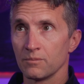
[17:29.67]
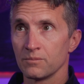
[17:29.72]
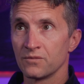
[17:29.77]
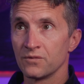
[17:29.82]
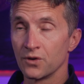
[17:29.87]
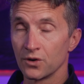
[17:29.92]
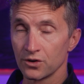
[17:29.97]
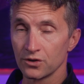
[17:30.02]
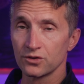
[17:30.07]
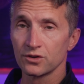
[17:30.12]

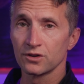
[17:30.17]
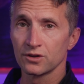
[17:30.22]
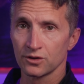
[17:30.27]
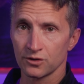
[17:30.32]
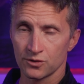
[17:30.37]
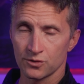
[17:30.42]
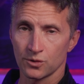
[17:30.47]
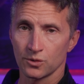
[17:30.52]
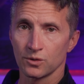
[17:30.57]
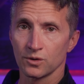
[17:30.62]
version
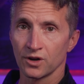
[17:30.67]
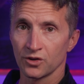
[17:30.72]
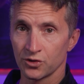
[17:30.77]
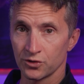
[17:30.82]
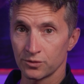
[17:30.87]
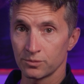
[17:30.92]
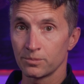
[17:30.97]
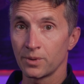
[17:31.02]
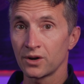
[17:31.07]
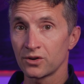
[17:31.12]
control,
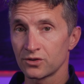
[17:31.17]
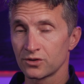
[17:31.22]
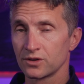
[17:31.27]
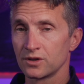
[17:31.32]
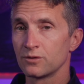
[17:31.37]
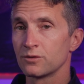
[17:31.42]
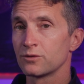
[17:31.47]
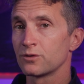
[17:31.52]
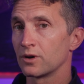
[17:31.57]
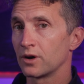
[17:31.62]

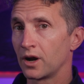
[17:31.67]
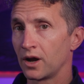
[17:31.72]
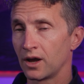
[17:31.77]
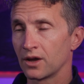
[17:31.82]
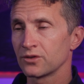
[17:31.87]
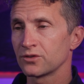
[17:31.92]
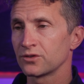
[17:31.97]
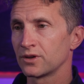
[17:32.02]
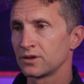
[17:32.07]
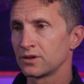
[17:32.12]
especially for
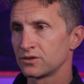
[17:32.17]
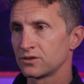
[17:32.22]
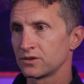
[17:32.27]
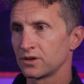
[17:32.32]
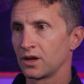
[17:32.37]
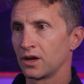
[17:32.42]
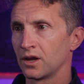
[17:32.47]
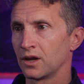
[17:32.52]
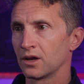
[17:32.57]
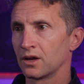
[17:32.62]
assets
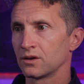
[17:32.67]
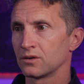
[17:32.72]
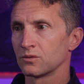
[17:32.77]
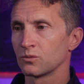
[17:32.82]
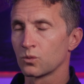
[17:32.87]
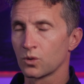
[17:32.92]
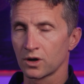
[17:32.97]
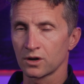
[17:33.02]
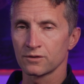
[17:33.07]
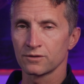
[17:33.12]
and
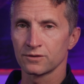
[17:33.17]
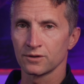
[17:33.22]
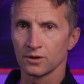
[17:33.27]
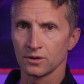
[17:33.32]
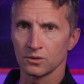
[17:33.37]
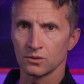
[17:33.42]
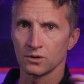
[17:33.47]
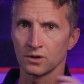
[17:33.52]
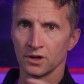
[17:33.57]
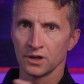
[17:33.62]

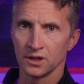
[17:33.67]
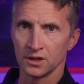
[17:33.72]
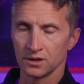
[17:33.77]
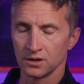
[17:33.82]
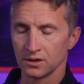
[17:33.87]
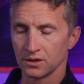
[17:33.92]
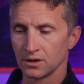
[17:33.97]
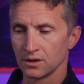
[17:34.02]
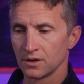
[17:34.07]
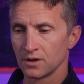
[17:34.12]
workflow
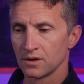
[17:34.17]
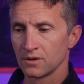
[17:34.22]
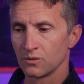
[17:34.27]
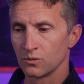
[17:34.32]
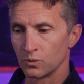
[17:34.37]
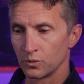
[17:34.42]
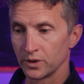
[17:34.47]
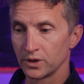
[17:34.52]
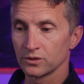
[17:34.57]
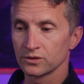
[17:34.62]
in
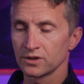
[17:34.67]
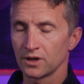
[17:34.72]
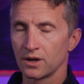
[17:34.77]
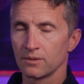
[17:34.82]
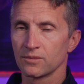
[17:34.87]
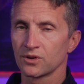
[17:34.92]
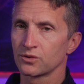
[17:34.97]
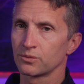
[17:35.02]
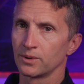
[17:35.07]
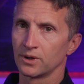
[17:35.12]

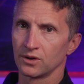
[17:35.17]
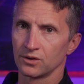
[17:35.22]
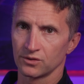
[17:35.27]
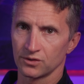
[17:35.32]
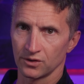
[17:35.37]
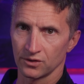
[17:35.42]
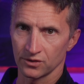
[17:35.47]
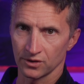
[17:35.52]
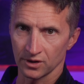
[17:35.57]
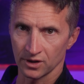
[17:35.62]
real-time
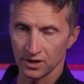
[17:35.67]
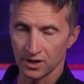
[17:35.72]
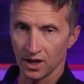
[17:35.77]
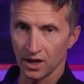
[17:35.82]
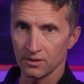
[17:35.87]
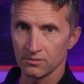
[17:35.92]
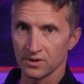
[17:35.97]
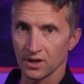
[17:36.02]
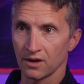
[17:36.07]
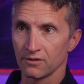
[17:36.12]
experiences in
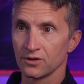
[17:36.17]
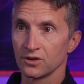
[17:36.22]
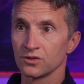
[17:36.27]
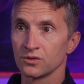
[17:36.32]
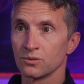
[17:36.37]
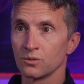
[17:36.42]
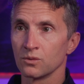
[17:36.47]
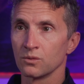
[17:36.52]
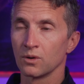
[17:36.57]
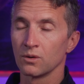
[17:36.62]
game dev, is
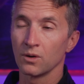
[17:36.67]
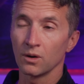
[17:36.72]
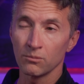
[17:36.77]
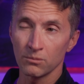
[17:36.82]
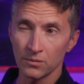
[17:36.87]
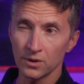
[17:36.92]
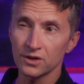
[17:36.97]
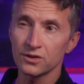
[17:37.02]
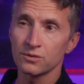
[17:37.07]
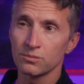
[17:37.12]

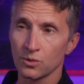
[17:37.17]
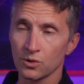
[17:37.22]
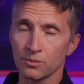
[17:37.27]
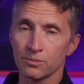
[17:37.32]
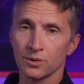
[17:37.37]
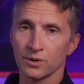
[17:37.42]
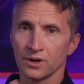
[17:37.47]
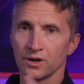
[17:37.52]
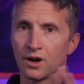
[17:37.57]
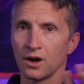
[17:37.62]
much more
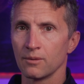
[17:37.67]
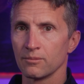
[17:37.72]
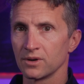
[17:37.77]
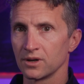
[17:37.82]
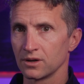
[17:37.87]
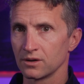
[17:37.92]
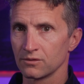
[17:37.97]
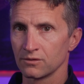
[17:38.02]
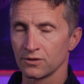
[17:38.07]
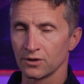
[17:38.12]

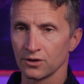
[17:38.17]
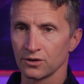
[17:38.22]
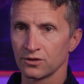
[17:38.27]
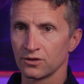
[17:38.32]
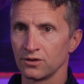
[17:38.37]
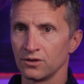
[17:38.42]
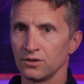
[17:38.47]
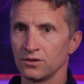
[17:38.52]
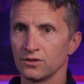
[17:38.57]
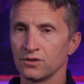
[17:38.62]
predominant
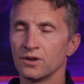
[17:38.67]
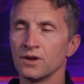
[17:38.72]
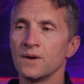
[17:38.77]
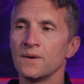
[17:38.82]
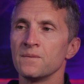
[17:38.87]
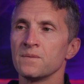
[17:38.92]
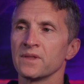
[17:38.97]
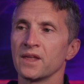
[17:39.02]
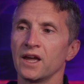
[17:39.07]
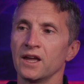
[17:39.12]
versus
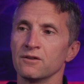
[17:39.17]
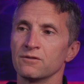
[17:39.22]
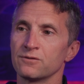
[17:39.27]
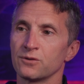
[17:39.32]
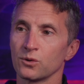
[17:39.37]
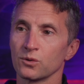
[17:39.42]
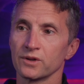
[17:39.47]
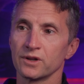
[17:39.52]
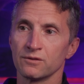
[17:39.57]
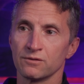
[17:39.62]
a
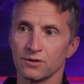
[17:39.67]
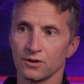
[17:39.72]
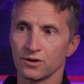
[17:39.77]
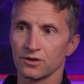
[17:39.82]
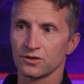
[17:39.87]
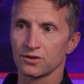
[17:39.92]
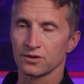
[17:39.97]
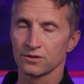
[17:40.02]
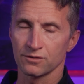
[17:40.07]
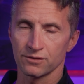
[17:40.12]
fully
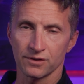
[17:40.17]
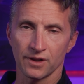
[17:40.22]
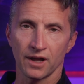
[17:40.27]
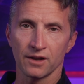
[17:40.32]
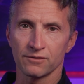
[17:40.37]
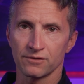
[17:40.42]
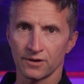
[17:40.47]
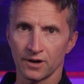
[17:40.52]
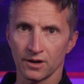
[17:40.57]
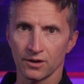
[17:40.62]
versioned
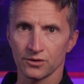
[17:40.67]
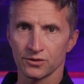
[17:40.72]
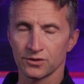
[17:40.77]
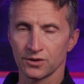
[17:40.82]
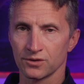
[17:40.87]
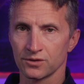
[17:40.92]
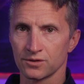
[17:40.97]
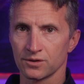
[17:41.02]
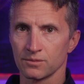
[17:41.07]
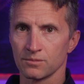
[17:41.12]
flat file
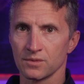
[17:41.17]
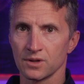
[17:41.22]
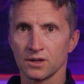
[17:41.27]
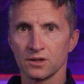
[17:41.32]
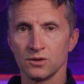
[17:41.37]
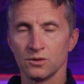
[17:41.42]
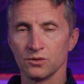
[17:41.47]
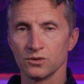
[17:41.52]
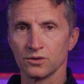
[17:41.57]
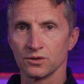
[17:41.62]
system that
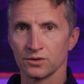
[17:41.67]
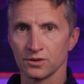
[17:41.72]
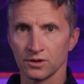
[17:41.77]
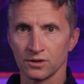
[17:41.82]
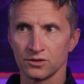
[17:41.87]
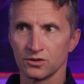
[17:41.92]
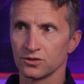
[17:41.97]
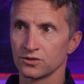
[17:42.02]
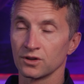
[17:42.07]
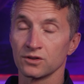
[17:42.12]
uses
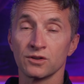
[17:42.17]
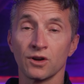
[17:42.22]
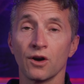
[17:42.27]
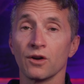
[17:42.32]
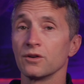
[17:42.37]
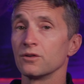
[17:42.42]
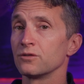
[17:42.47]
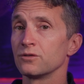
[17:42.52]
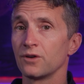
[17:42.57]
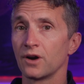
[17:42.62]
just a ton
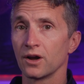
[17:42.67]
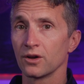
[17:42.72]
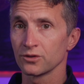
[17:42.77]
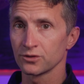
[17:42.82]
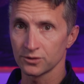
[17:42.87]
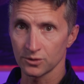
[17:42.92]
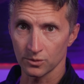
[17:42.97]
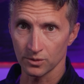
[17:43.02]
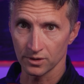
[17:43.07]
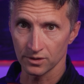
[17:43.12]
of file
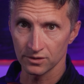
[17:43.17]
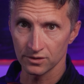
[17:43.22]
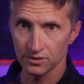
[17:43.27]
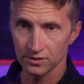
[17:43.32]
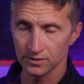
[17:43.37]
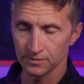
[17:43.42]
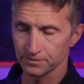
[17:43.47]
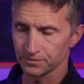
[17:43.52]
storage.